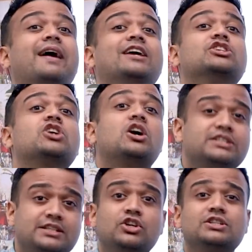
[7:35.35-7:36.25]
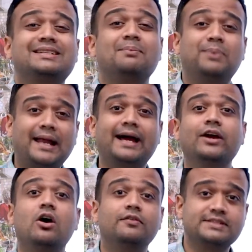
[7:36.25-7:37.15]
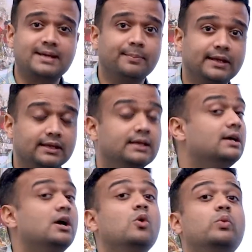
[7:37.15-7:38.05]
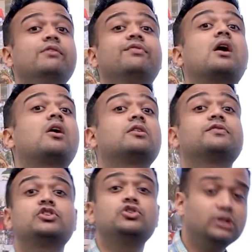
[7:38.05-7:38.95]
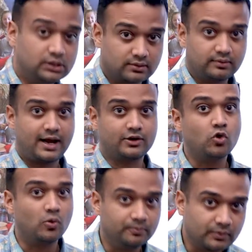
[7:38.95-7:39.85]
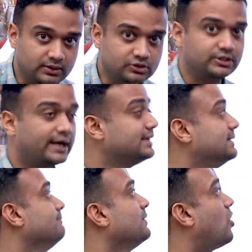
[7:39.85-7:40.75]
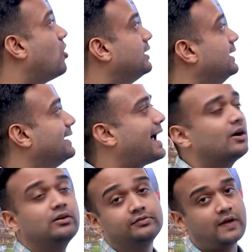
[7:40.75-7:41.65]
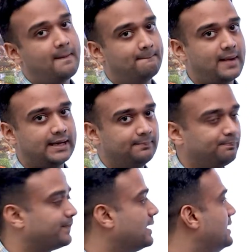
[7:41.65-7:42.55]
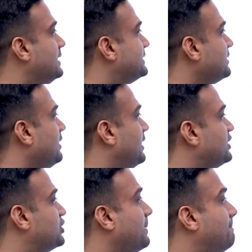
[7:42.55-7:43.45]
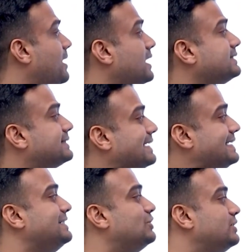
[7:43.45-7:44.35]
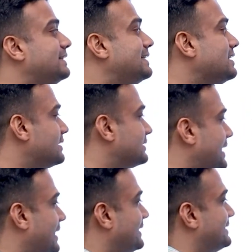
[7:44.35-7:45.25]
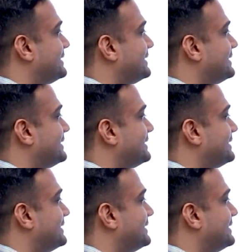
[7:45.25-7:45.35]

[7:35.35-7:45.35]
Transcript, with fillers: exhausted your supply of something. We've run out of sugar at home, right? Or he ran out of money. Similarly, she burst into tears at the